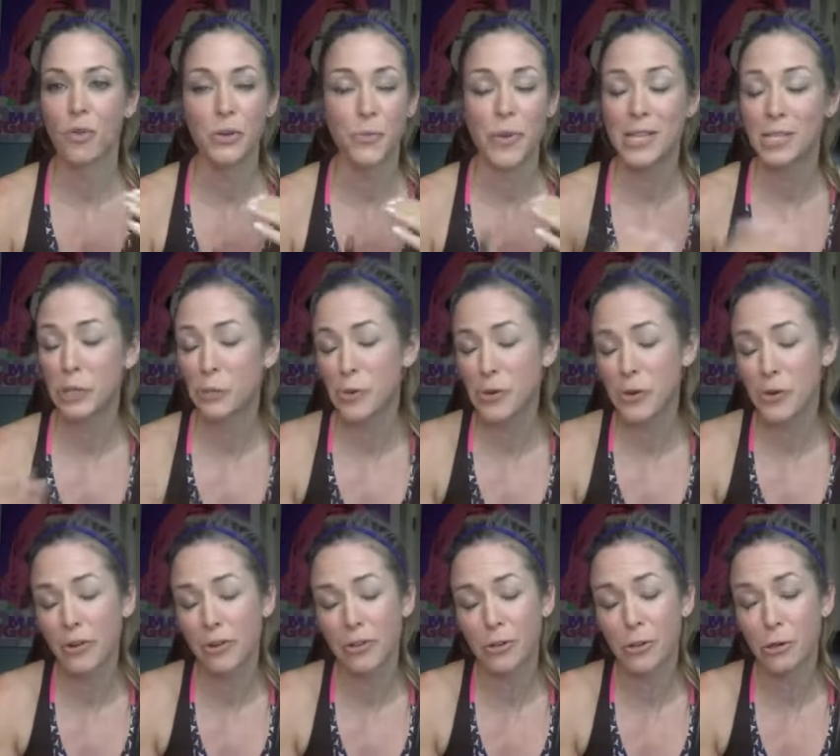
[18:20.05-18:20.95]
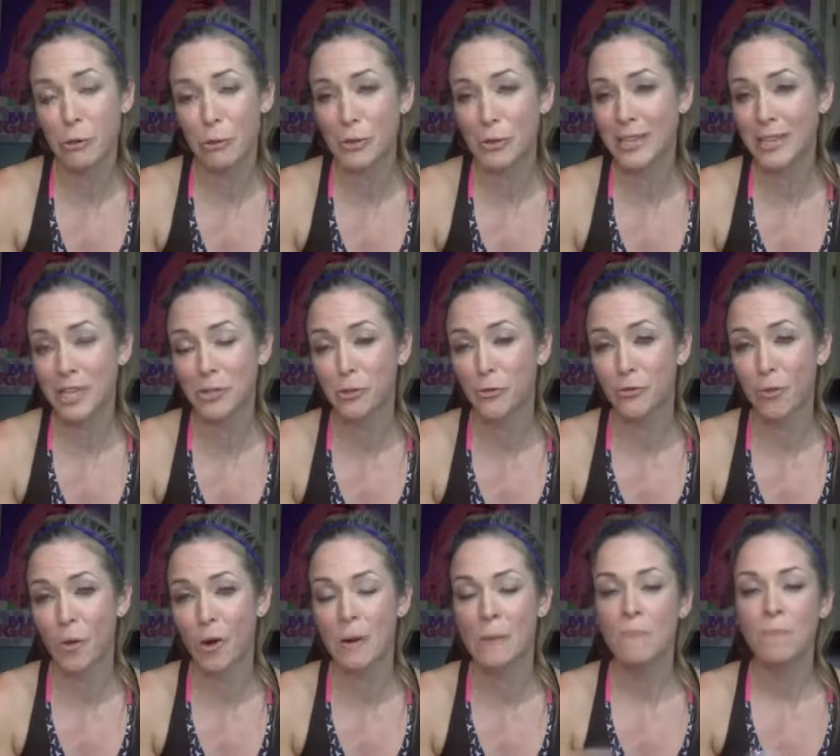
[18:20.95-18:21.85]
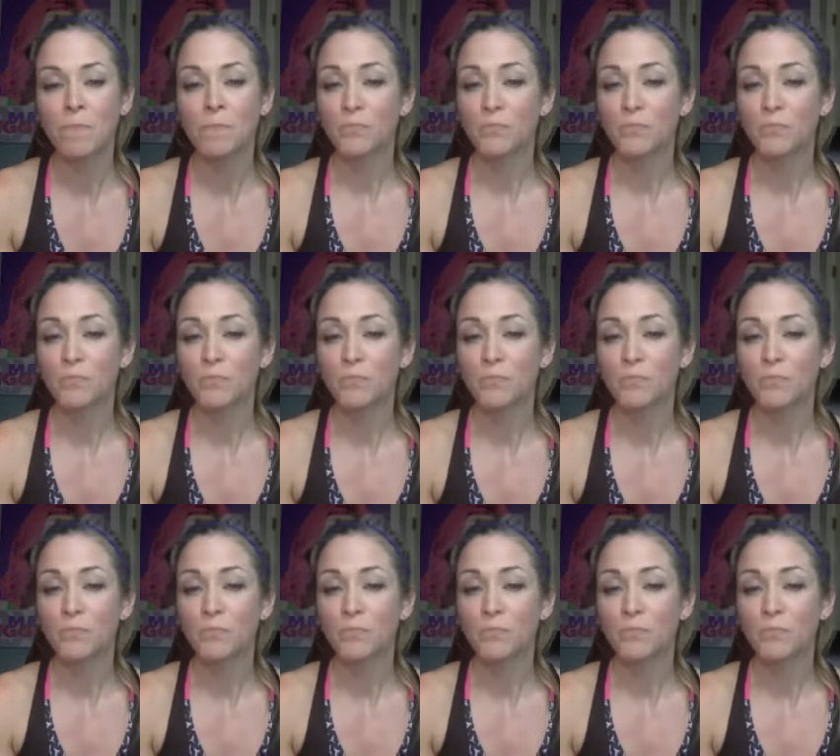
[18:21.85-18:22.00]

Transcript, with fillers: depends on when your, your group is scheduled for,